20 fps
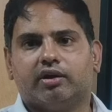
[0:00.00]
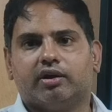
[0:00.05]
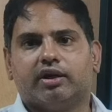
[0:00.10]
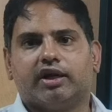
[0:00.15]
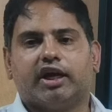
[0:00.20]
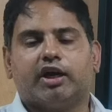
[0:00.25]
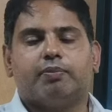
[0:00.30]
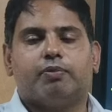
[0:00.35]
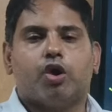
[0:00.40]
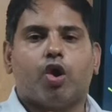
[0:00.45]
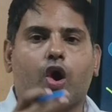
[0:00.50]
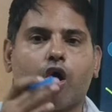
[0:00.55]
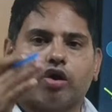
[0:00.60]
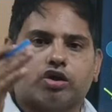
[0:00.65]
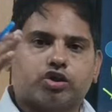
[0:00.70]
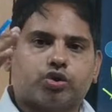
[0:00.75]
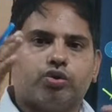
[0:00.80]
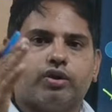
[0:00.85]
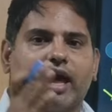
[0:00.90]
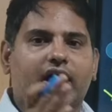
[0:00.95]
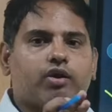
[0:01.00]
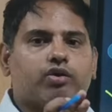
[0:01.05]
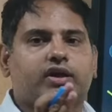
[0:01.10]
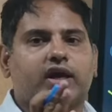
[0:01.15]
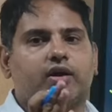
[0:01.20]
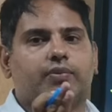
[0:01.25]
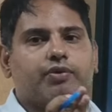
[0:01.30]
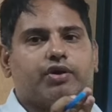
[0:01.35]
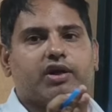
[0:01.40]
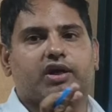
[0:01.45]
It belongs to narrow
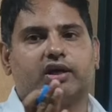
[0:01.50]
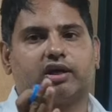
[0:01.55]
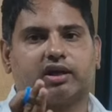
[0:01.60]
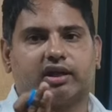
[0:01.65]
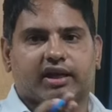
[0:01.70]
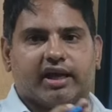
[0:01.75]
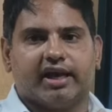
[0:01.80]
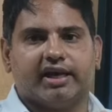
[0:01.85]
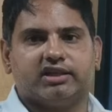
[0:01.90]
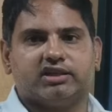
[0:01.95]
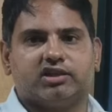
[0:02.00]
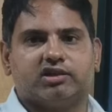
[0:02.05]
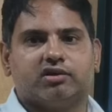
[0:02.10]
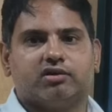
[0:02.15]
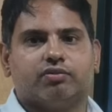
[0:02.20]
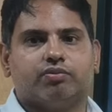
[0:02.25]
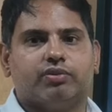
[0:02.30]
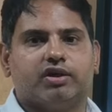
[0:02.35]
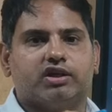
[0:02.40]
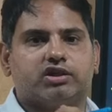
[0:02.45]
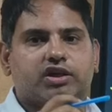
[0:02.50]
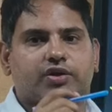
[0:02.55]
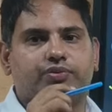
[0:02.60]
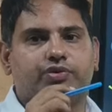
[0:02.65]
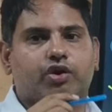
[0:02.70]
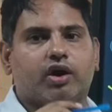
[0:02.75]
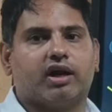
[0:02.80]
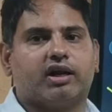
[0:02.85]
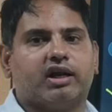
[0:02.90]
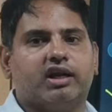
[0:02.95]
therapeutic range, means if
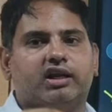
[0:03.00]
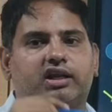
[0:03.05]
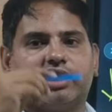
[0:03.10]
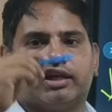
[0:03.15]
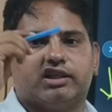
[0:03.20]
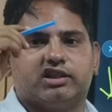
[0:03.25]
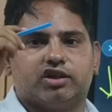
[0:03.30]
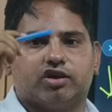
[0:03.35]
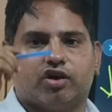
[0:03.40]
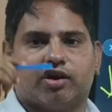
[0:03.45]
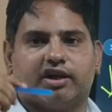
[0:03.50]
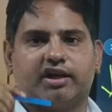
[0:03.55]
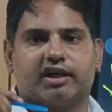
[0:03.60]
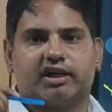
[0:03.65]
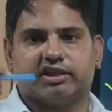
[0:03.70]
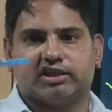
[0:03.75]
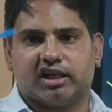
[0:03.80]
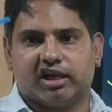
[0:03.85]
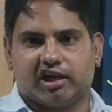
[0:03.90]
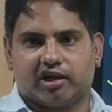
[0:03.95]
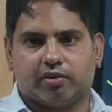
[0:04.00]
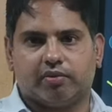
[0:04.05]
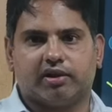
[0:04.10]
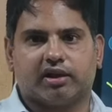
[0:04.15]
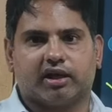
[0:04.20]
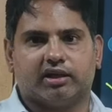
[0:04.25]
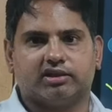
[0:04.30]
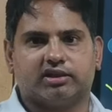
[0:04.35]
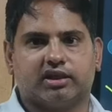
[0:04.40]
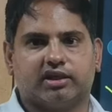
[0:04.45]
you are increasing or decreasing a little bit
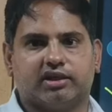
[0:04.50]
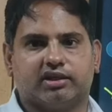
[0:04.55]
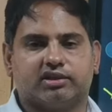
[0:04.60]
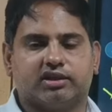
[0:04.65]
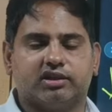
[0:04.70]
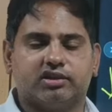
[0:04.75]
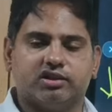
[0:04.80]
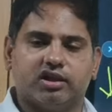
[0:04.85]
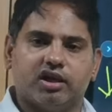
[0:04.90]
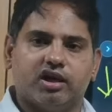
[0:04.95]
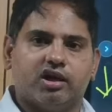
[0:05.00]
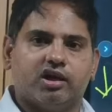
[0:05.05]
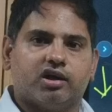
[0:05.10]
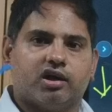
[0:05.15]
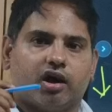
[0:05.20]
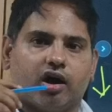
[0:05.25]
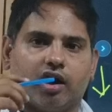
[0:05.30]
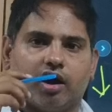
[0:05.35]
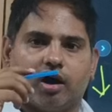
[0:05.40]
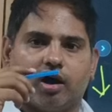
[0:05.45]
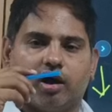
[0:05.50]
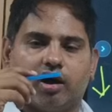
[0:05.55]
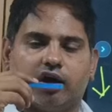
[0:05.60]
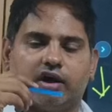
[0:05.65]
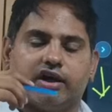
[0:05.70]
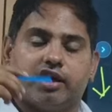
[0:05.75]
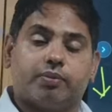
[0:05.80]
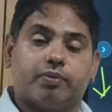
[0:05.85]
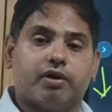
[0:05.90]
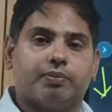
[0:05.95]
concentration,
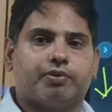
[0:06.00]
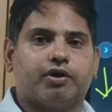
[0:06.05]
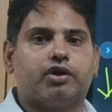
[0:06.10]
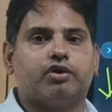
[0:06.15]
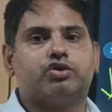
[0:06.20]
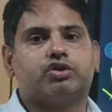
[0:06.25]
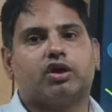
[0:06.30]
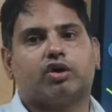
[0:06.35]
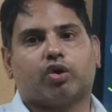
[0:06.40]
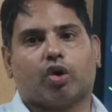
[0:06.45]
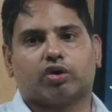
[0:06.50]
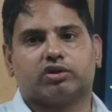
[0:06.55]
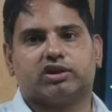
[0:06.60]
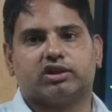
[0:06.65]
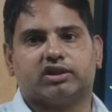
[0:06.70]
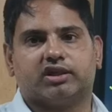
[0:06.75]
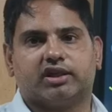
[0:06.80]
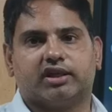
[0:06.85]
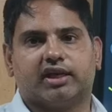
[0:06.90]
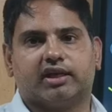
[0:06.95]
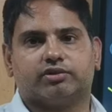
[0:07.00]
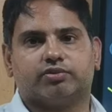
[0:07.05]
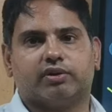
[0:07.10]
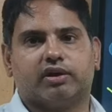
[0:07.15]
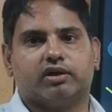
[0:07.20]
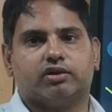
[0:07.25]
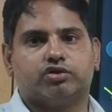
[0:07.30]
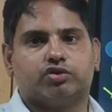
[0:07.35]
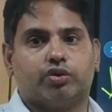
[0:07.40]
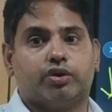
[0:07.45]
it will produce a toxicity as
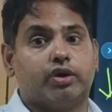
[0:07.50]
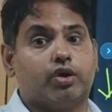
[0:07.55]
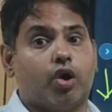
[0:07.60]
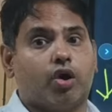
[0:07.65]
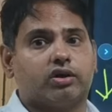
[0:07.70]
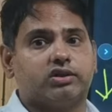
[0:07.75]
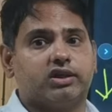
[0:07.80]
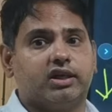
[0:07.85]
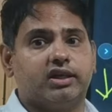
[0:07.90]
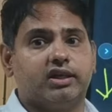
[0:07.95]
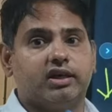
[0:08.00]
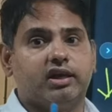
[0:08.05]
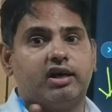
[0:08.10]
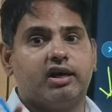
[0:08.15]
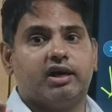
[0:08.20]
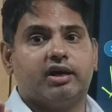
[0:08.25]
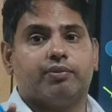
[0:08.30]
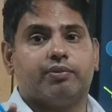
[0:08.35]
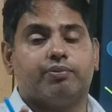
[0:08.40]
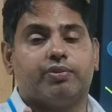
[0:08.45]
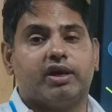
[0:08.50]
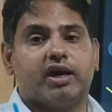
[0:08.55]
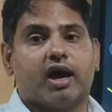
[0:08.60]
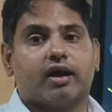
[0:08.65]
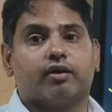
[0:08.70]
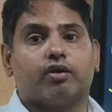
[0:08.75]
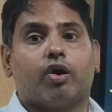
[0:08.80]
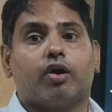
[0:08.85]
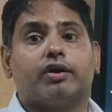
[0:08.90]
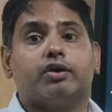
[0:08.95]
well. So digoxin we are
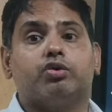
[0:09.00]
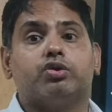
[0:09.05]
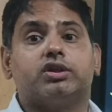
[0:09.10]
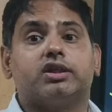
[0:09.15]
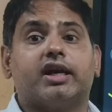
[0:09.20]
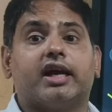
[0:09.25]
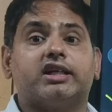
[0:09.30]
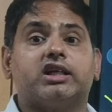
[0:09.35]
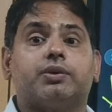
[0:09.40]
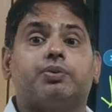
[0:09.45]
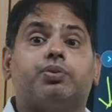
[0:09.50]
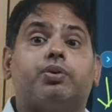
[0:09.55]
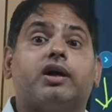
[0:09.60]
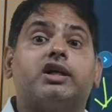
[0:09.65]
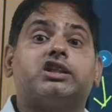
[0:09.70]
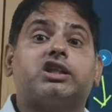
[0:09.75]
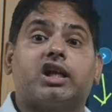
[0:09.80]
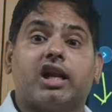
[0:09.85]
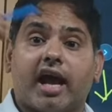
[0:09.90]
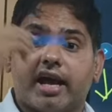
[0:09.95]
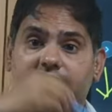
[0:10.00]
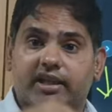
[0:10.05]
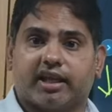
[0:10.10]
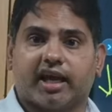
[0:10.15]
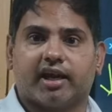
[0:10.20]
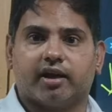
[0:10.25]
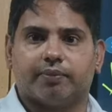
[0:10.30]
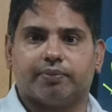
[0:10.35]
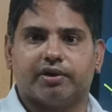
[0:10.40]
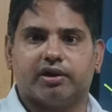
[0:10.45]
not using as a first line
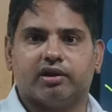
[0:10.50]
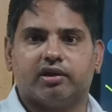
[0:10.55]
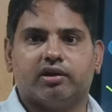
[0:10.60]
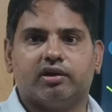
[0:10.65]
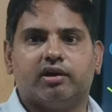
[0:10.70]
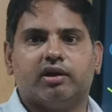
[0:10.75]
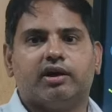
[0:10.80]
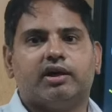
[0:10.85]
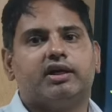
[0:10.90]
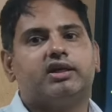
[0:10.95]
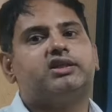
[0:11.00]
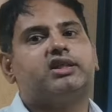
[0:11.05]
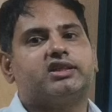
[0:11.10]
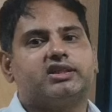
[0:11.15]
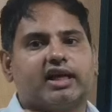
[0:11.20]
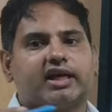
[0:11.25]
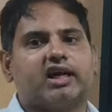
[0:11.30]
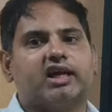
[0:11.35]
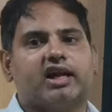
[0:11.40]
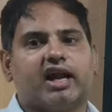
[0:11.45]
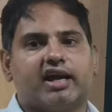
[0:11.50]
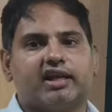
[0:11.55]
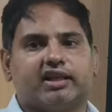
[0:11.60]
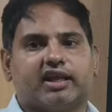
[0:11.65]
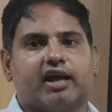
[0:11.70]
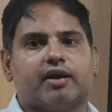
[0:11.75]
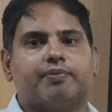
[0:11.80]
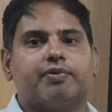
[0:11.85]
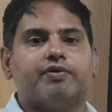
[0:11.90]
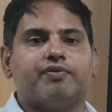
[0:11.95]
therapy. It's a second line
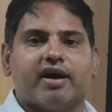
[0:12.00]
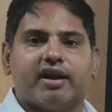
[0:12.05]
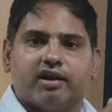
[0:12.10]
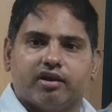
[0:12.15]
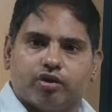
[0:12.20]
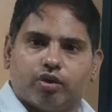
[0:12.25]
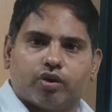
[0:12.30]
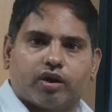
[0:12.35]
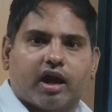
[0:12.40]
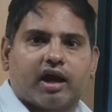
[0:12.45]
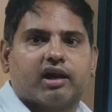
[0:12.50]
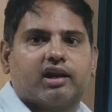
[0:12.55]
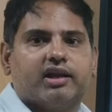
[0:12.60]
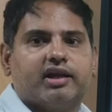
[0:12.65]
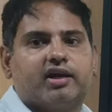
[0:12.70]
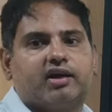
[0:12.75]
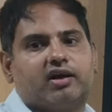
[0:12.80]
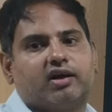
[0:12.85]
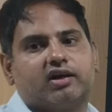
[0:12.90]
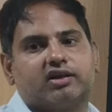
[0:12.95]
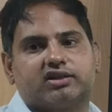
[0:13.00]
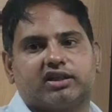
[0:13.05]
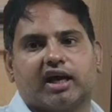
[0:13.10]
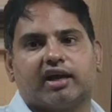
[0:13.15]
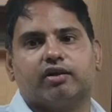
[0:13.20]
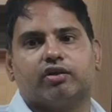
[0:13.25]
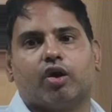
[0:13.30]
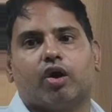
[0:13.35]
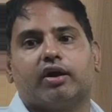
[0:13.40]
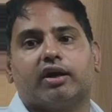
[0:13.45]
therapy when your earlier drugs
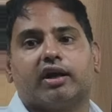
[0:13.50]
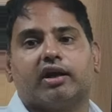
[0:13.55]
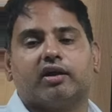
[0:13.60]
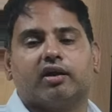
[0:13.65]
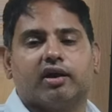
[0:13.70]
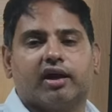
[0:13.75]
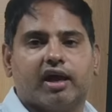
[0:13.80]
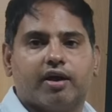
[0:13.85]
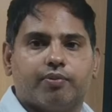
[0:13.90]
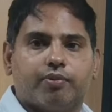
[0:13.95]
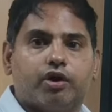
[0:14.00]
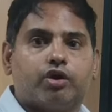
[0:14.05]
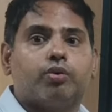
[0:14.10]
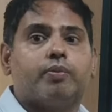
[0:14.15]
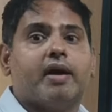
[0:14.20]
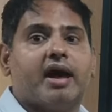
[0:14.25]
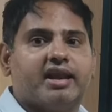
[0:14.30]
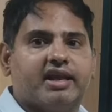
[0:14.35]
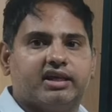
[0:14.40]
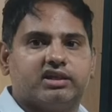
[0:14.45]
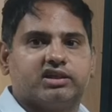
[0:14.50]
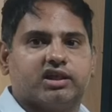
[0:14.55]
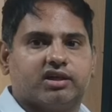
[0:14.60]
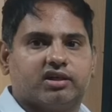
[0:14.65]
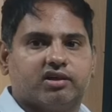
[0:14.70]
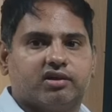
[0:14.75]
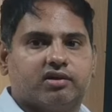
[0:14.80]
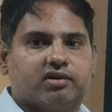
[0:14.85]
are not able to manage it.